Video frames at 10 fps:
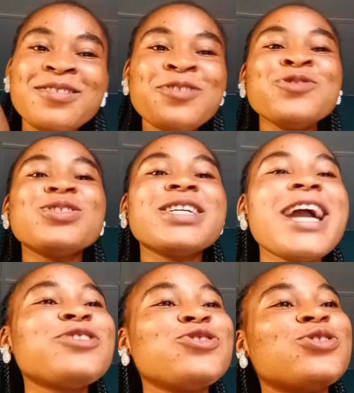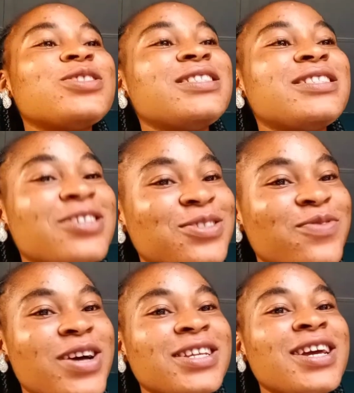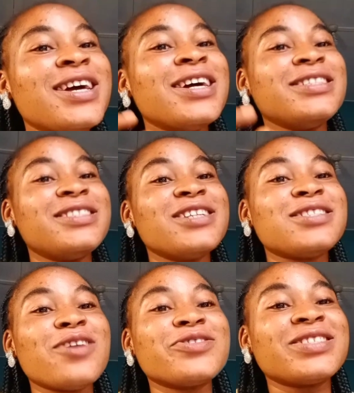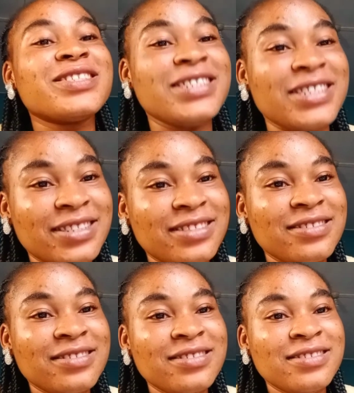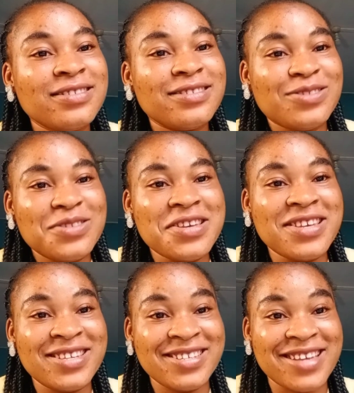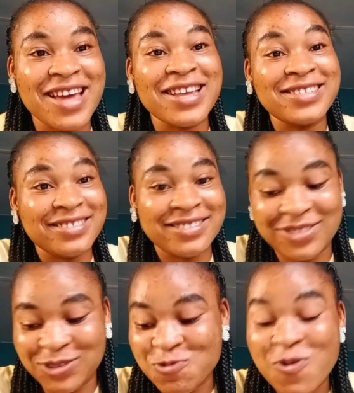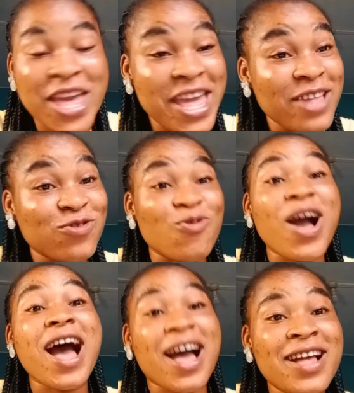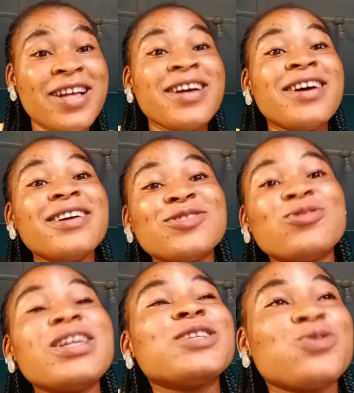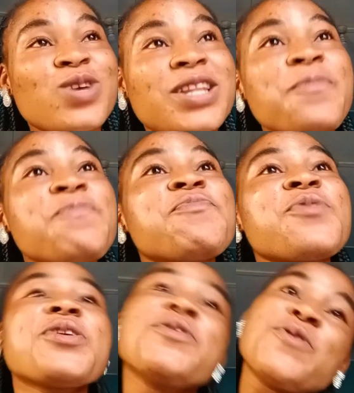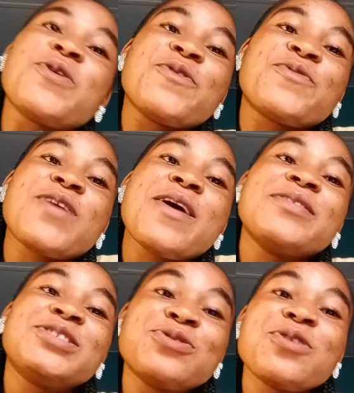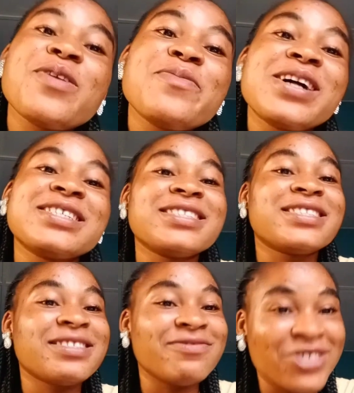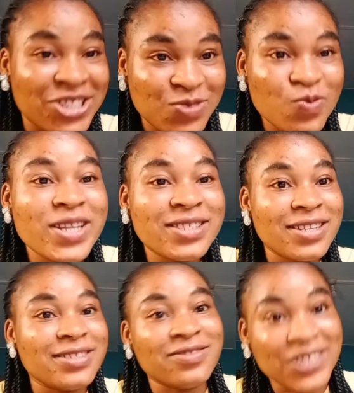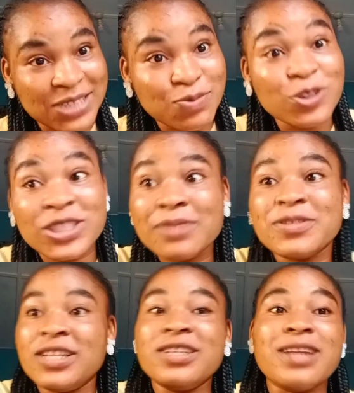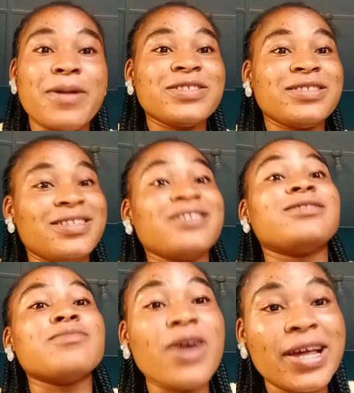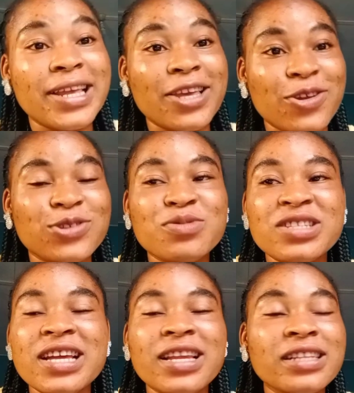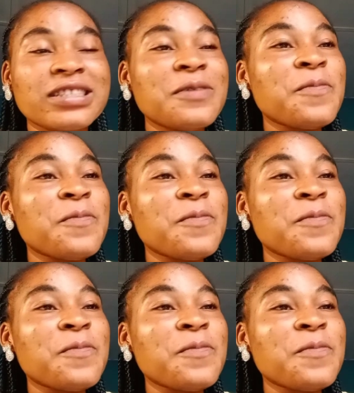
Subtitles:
So the girl should just transfer 10,000 CDs. Ghana CDs to her. So that's when she will confirm that he's rich, when he said he's rich, because he keeps telling about there is money, you know, something like that.